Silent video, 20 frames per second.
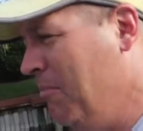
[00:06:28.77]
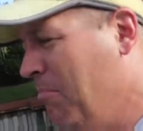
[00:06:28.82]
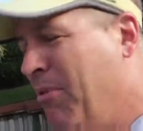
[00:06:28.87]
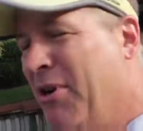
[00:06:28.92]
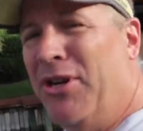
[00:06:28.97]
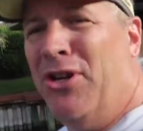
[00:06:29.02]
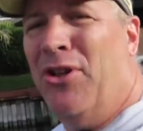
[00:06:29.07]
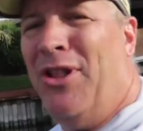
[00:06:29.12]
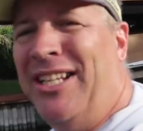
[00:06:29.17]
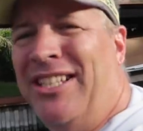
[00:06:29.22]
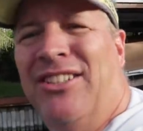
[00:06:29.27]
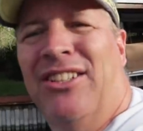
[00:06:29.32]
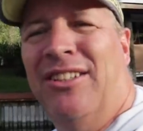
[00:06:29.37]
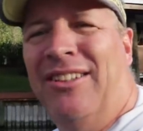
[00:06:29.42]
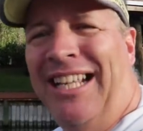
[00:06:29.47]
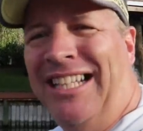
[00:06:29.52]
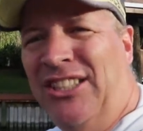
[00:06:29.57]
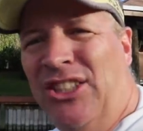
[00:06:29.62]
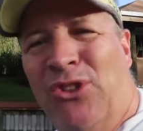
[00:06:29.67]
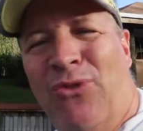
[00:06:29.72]
But you know, that's the,
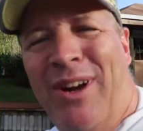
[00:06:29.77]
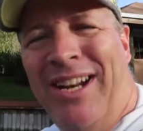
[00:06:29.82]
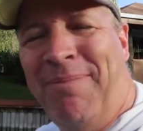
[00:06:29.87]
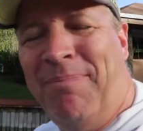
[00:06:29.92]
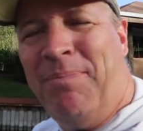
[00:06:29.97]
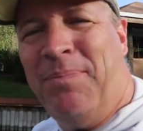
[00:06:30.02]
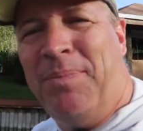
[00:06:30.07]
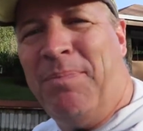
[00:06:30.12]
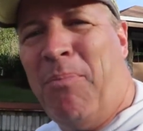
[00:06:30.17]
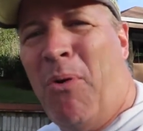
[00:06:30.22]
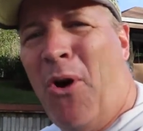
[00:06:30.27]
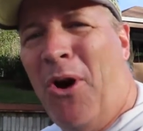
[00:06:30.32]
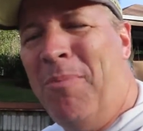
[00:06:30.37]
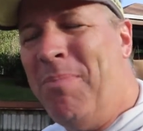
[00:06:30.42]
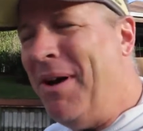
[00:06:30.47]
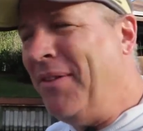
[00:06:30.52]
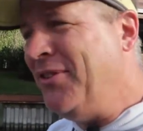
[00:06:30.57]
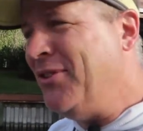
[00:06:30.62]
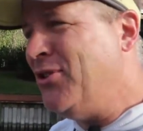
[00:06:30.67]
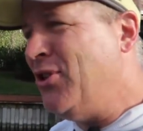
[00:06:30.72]
that's the great part
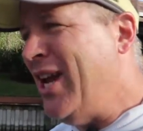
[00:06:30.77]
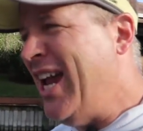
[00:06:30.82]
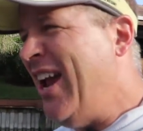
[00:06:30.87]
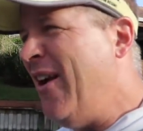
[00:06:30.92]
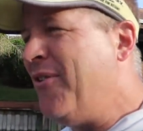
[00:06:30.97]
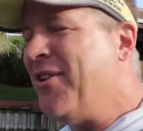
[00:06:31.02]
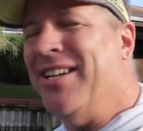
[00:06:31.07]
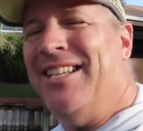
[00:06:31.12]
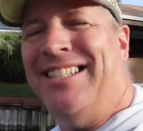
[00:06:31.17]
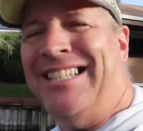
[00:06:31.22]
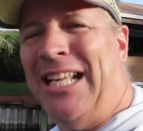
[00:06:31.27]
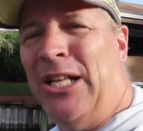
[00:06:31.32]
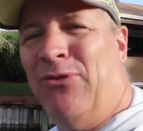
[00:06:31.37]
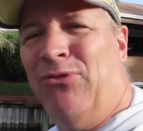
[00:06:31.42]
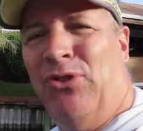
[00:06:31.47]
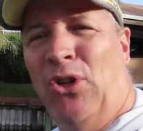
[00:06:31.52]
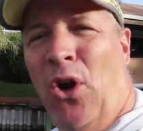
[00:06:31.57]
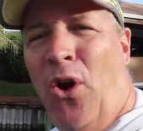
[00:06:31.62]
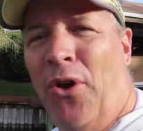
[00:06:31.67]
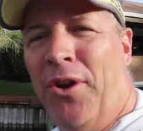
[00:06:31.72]
about this area in South
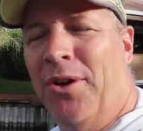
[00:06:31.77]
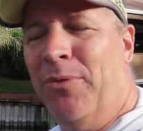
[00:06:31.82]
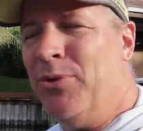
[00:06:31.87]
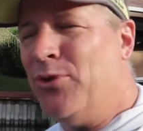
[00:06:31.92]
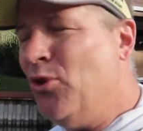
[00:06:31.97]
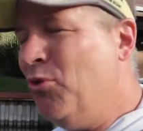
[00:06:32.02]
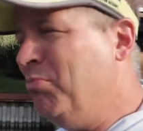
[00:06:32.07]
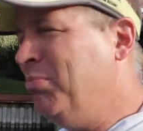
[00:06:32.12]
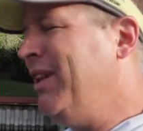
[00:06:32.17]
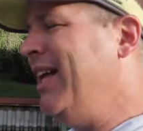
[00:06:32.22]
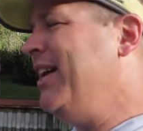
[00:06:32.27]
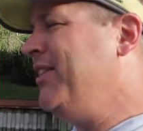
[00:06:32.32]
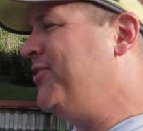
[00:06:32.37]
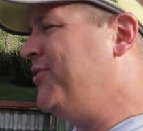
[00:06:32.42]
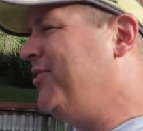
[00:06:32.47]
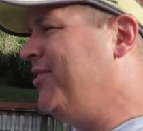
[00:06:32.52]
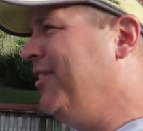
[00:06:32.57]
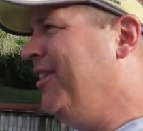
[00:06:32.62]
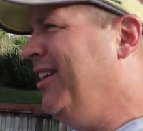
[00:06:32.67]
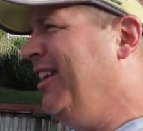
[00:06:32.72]
Florida. I was so
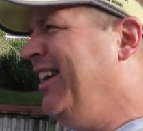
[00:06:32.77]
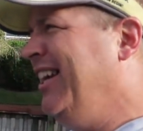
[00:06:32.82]
blessed.